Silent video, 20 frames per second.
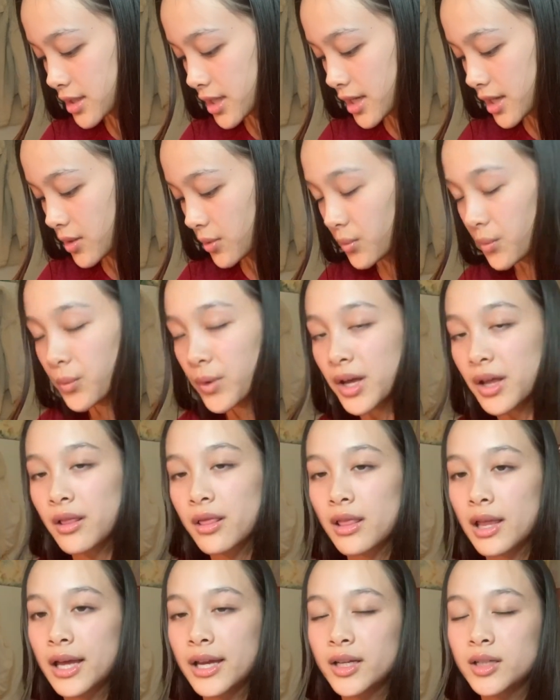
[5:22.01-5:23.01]
it will
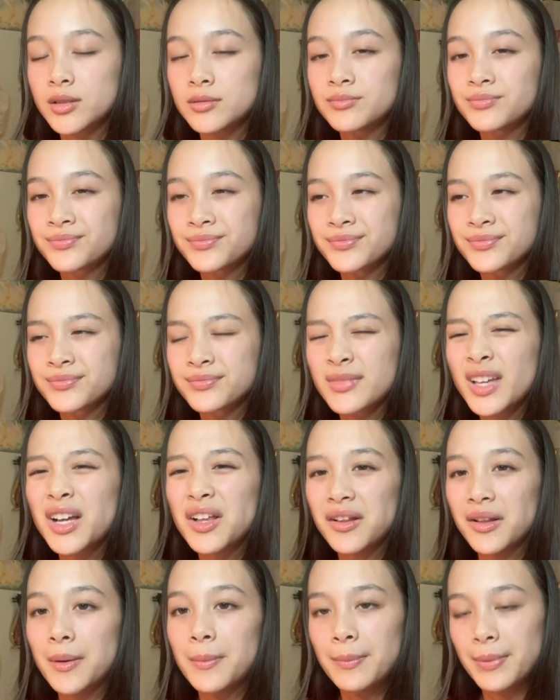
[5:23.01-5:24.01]
like
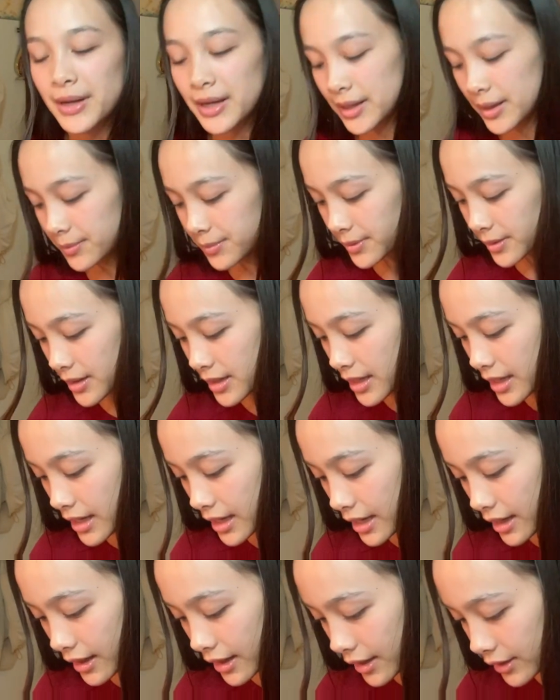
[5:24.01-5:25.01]
clump up,
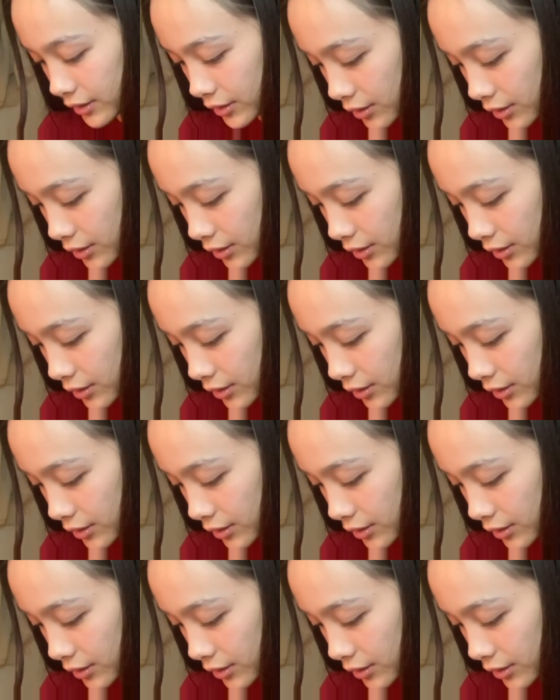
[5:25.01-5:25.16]
and